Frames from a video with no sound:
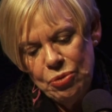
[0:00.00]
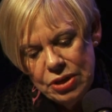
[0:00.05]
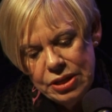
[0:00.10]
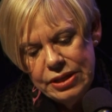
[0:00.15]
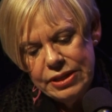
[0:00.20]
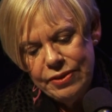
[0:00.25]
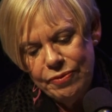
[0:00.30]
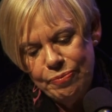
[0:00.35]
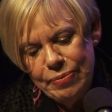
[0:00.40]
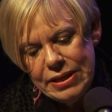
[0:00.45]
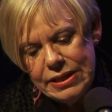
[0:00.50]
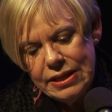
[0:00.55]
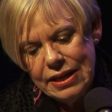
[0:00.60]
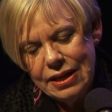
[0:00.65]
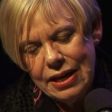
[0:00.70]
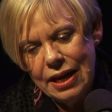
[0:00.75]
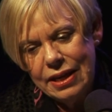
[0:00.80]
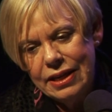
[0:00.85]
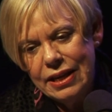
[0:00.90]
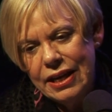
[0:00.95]
wouldn't have missed
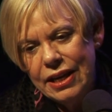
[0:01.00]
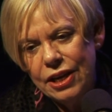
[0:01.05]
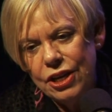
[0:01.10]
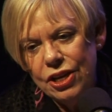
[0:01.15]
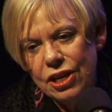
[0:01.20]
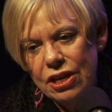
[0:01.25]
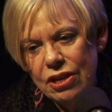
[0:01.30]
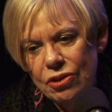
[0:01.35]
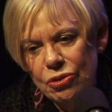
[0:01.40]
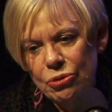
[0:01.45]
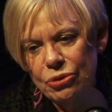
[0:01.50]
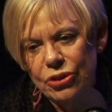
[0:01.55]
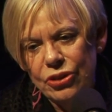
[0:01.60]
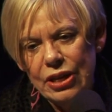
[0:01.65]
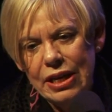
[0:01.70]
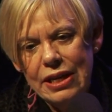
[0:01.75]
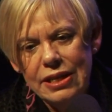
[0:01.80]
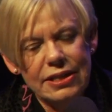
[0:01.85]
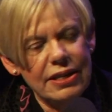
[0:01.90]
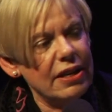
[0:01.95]
it. I think
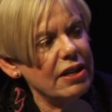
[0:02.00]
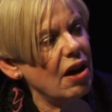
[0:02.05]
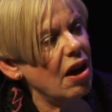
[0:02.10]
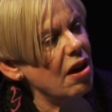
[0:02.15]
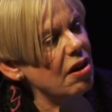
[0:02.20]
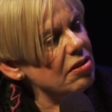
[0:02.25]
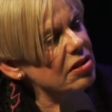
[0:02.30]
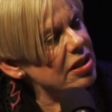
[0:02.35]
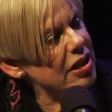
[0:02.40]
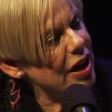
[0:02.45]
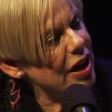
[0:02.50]
youth is a hard